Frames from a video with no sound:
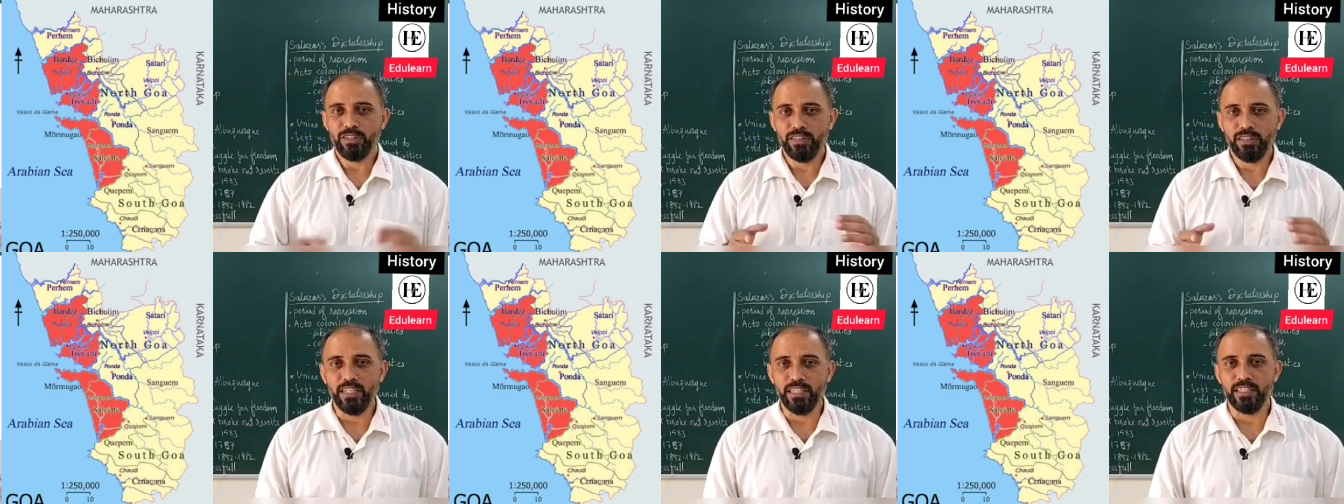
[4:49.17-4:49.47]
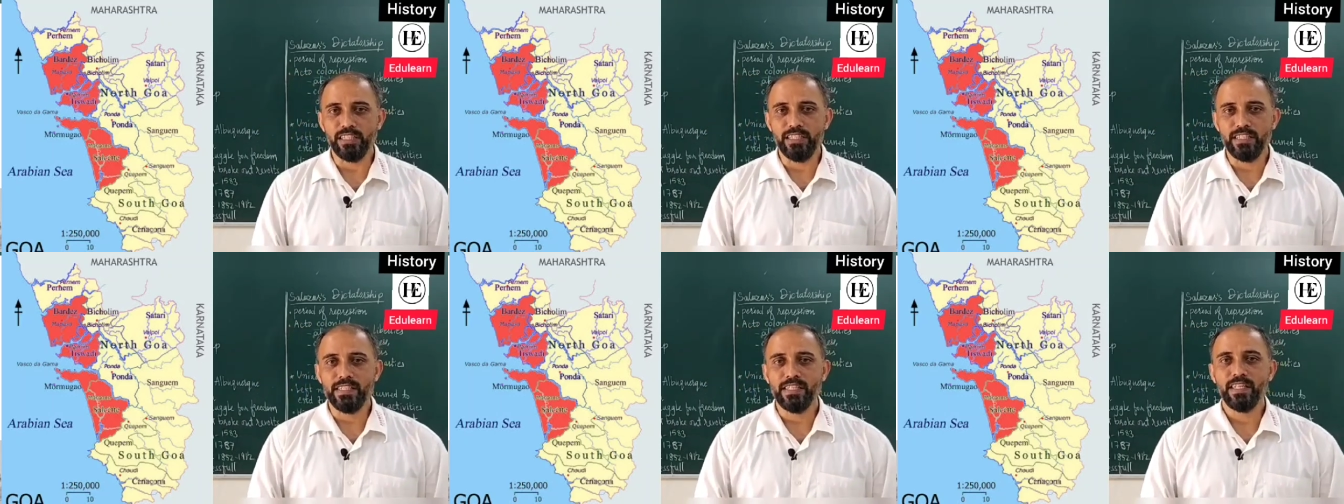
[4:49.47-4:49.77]

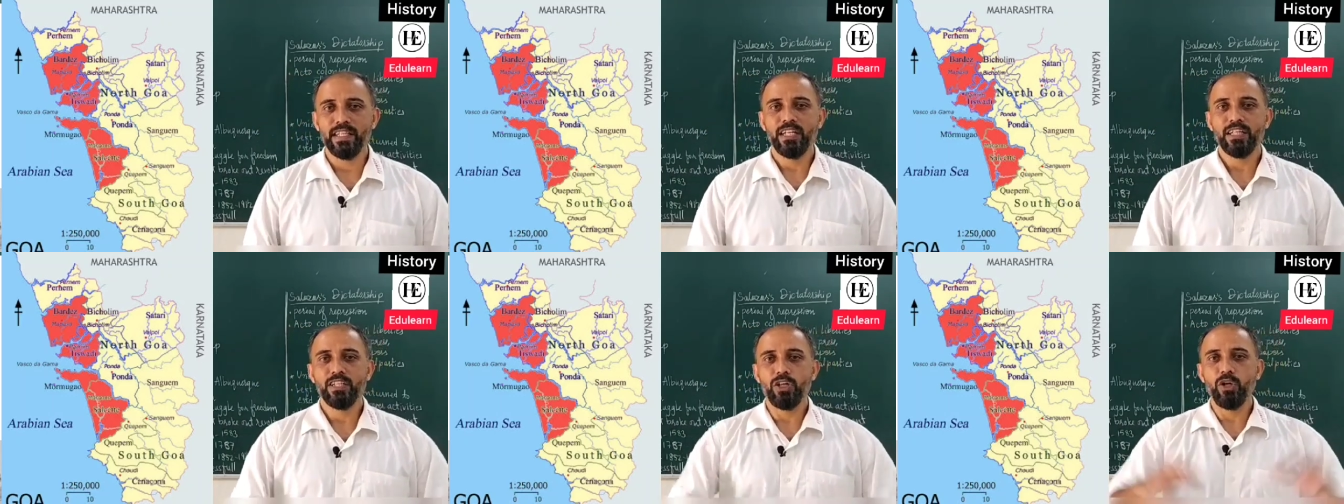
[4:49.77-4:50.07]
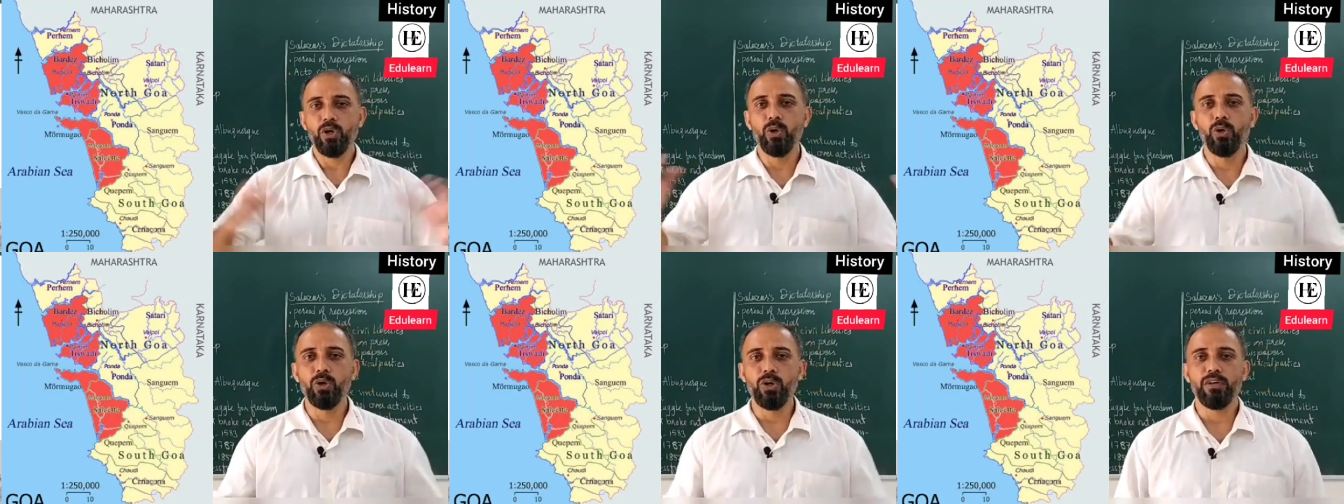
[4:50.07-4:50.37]
Thus, the
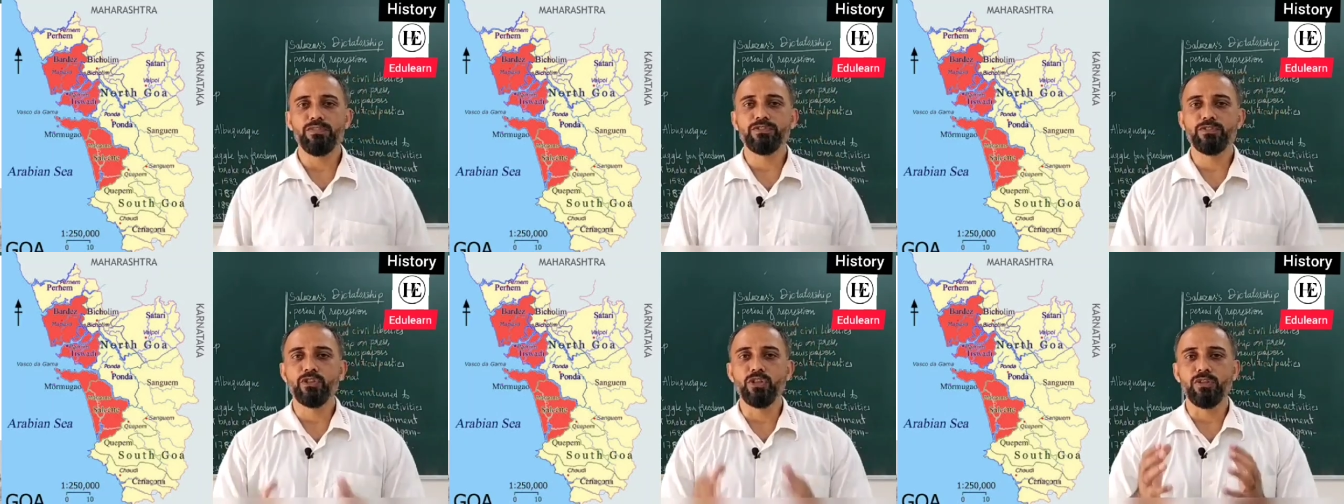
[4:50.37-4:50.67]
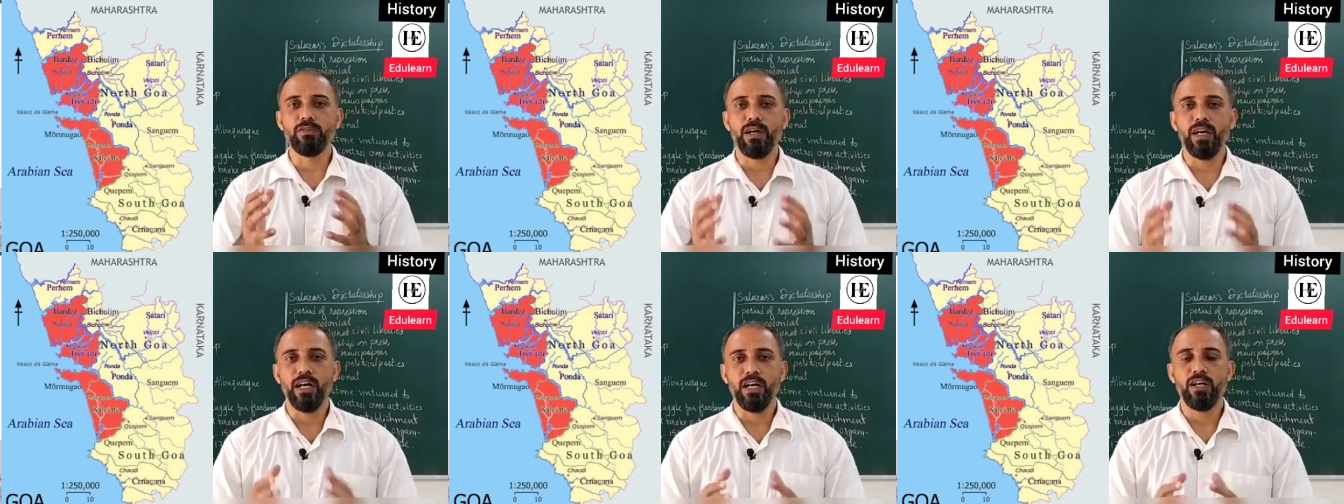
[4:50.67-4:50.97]
whole of
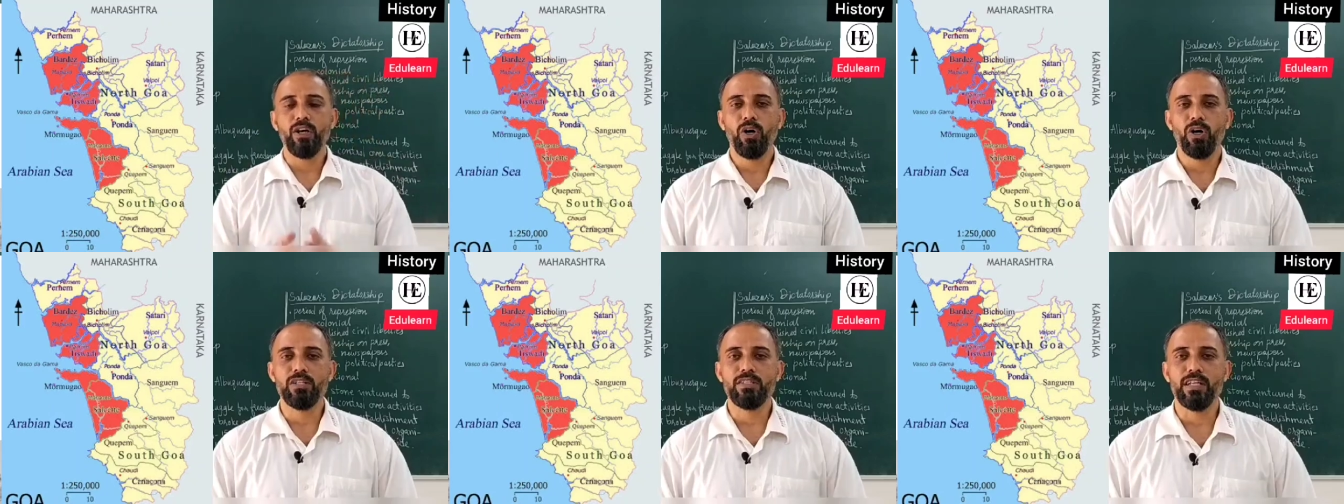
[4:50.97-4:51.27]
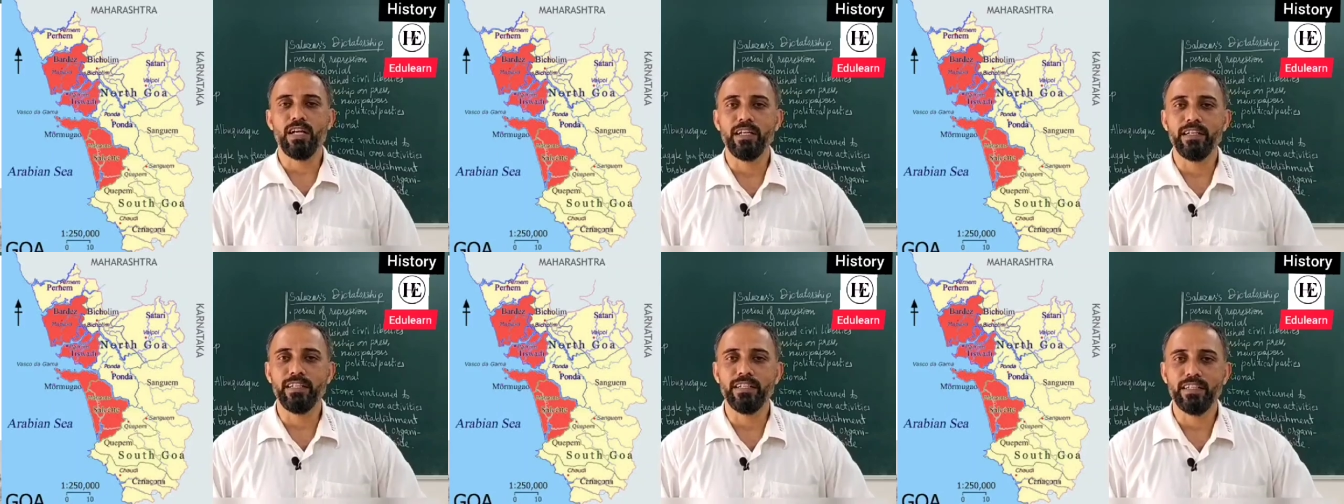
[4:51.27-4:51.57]
Goa was
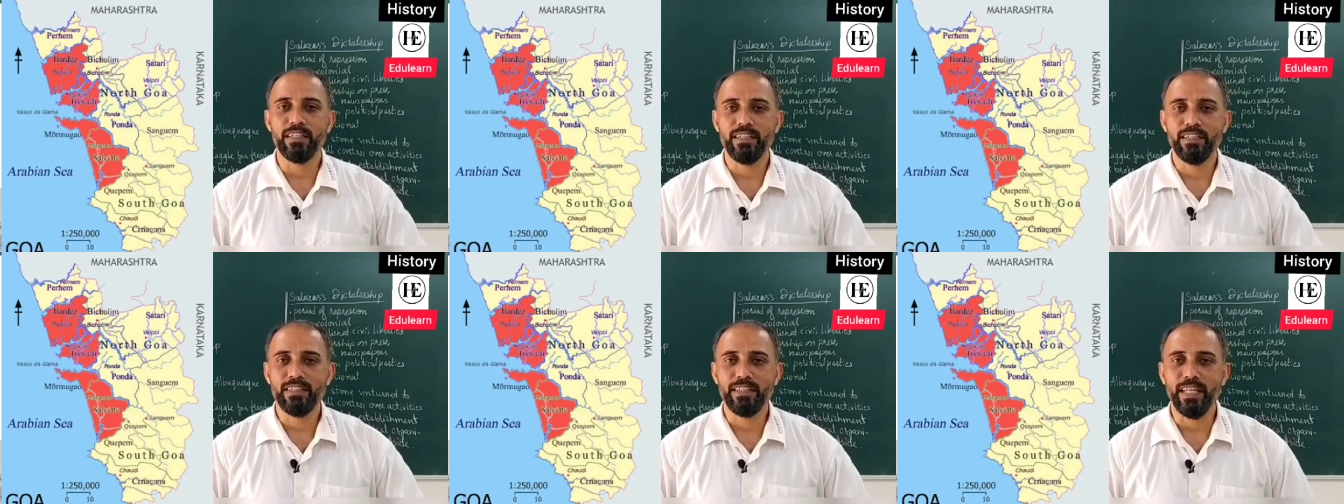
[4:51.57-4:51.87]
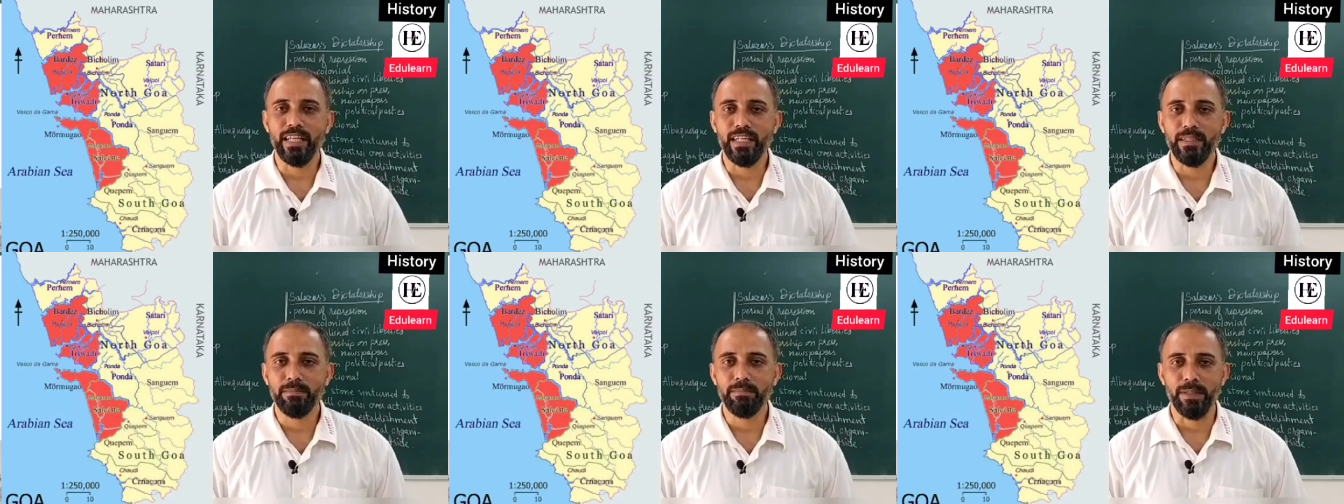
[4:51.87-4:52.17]
under
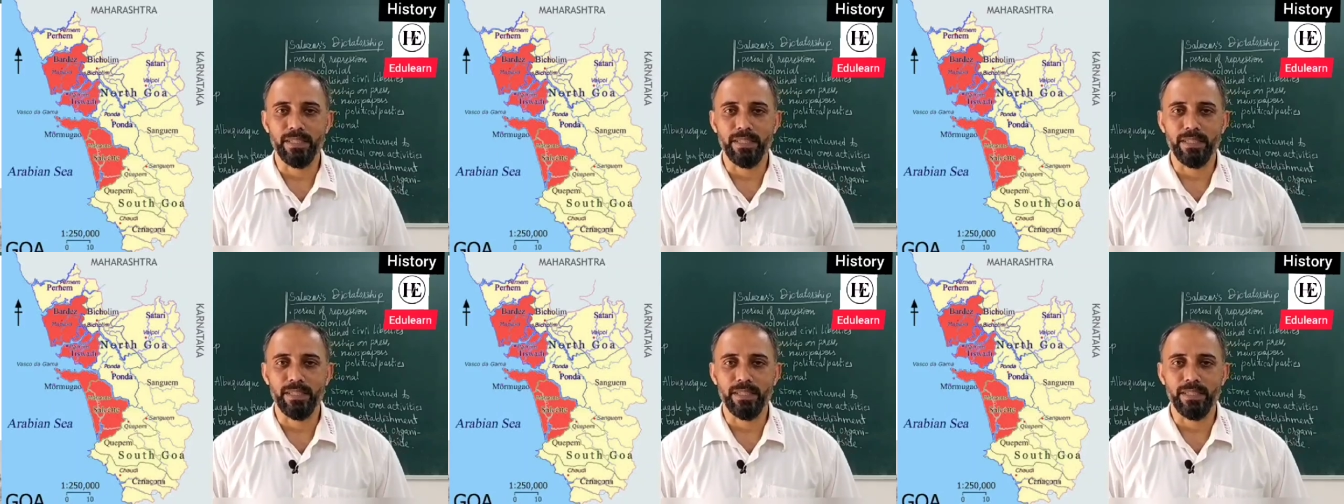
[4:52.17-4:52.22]
their